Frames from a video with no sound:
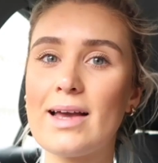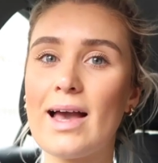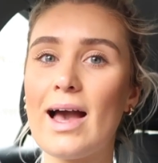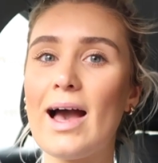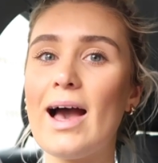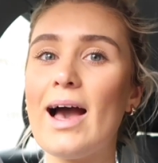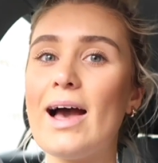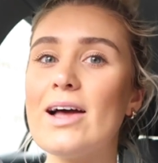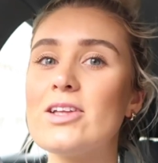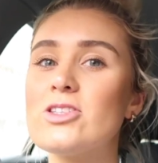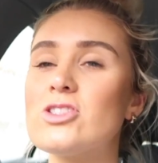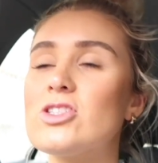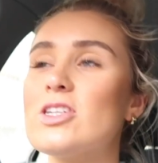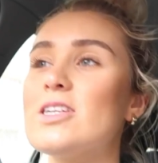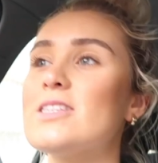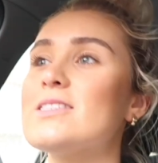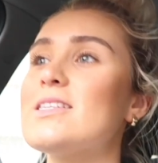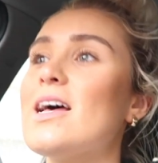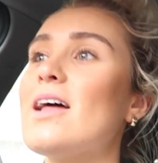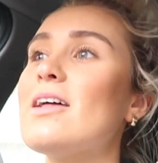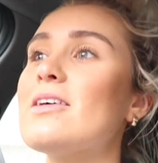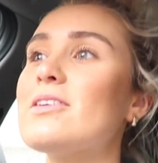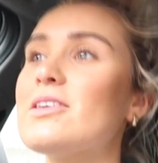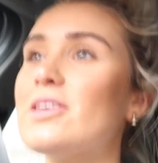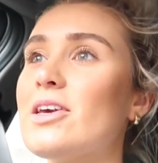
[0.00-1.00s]
I can't actually
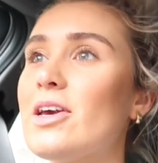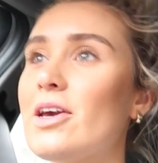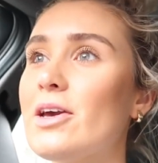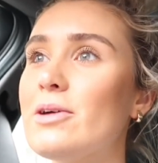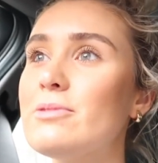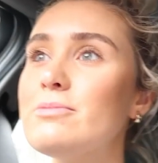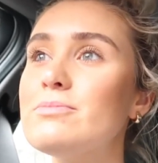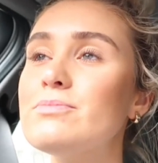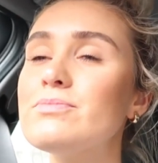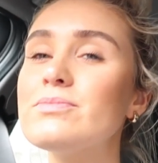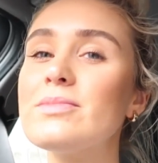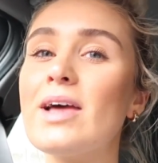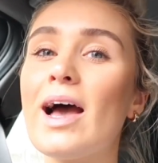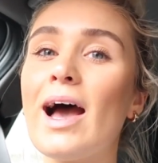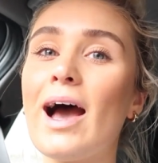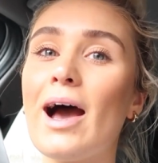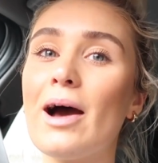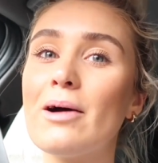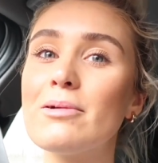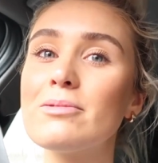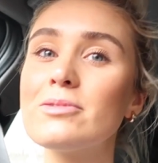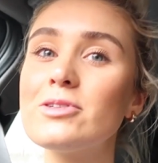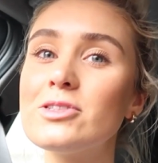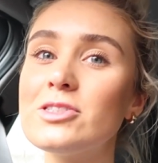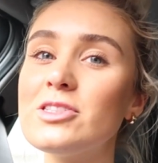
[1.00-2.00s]
tell you
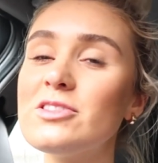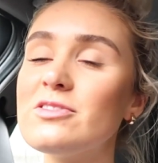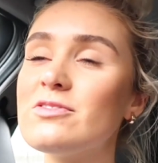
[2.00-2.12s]
how good